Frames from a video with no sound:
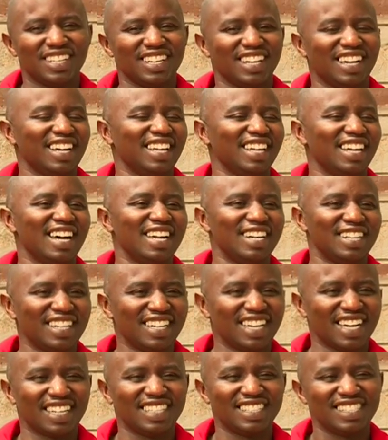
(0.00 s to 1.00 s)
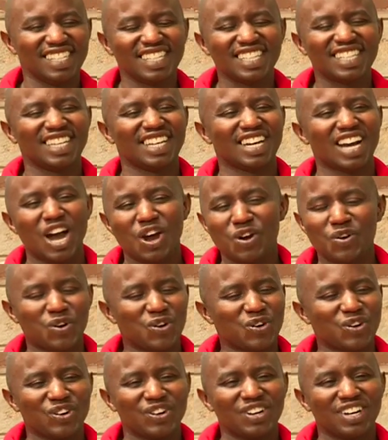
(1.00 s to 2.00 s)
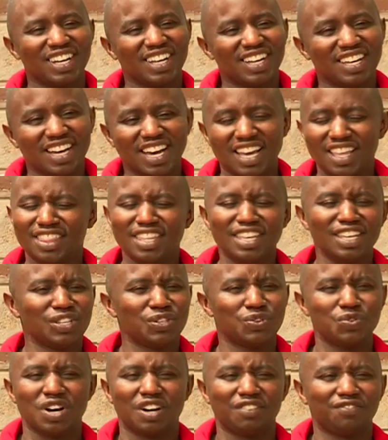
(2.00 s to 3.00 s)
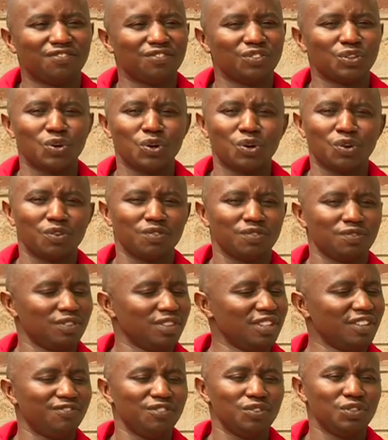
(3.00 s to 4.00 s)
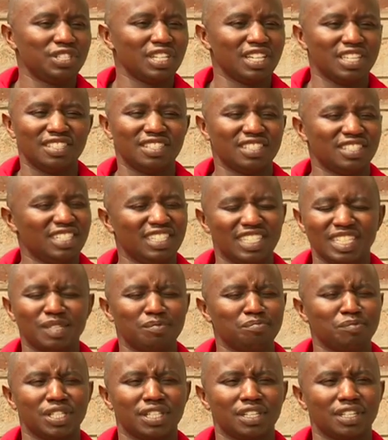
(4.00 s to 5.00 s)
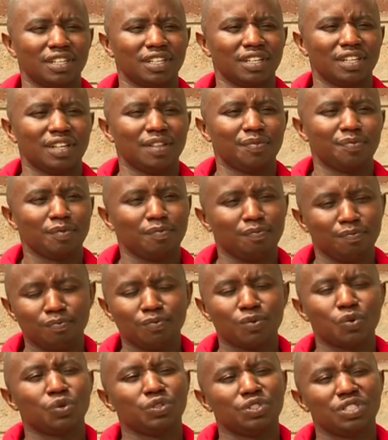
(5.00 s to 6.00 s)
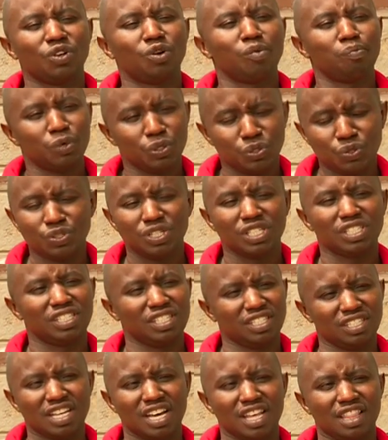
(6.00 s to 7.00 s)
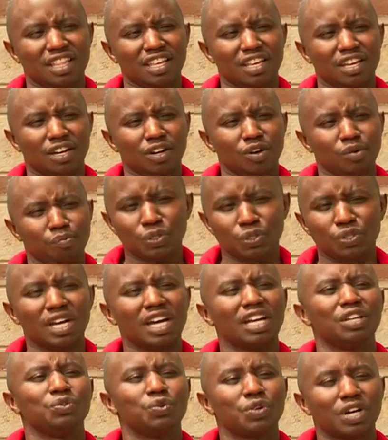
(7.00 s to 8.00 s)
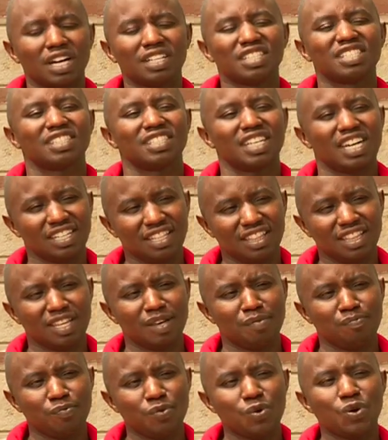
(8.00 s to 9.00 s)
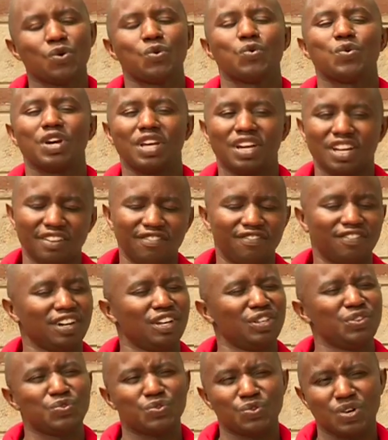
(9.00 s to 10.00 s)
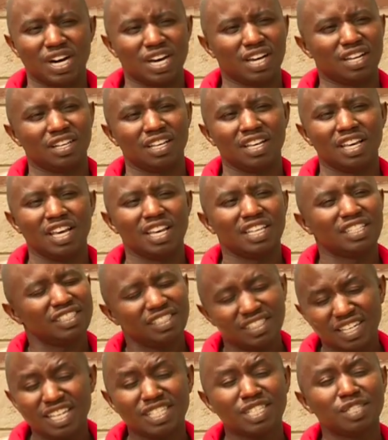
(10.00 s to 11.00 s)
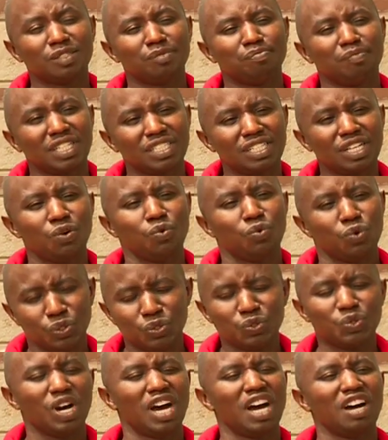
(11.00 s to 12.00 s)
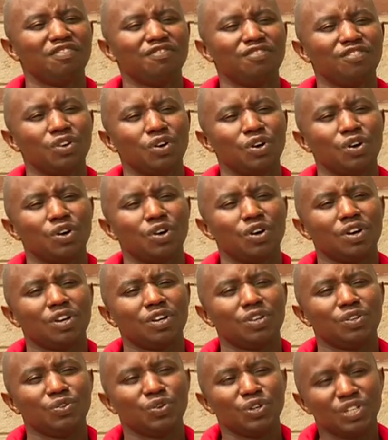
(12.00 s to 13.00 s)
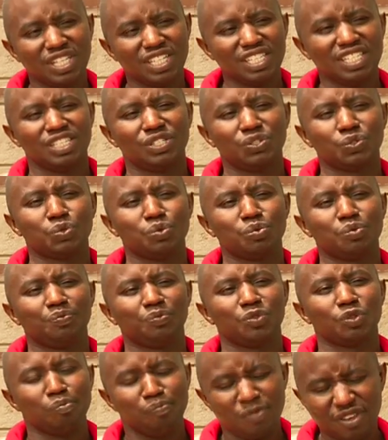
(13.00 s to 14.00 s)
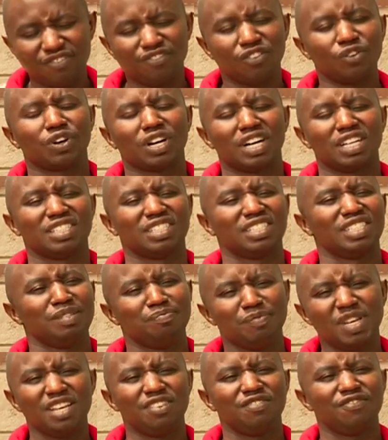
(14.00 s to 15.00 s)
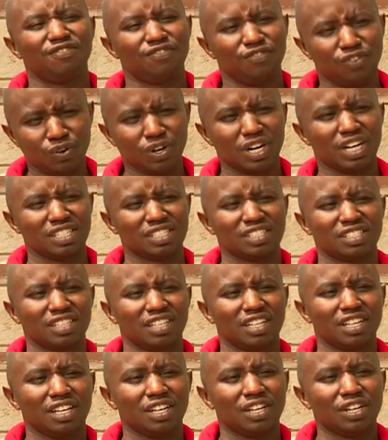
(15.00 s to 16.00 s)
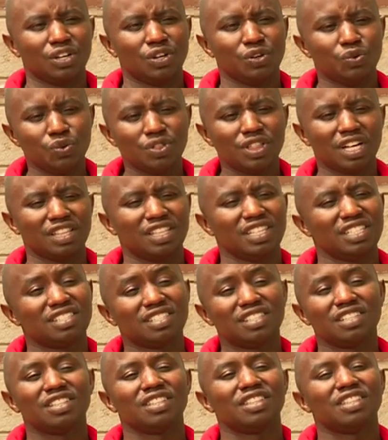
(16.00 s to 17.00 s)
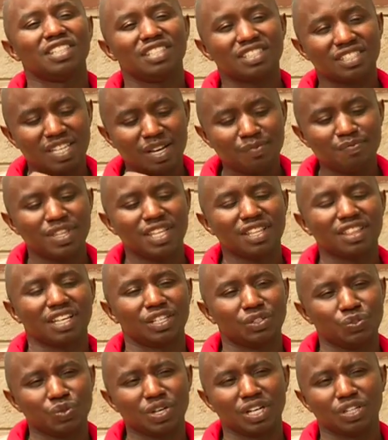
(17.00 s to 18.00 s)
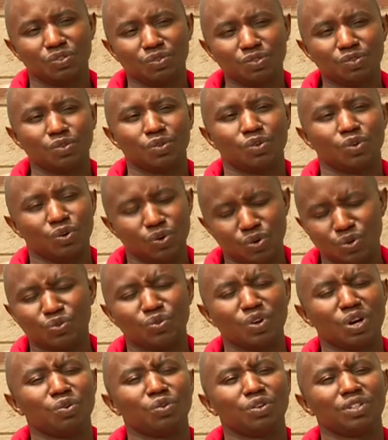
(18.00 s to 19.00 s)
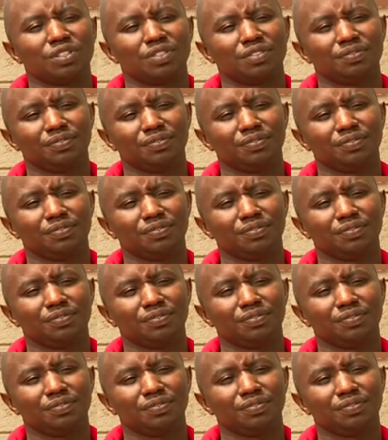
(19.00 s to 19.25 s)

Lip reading: and drinking alcohol, I think the future is dimmed, because opportunities are there. And you can start them wherever you are. It doesn't matter what you have, you only need to be focused, remain focused. Know that this is something that you can do on your own.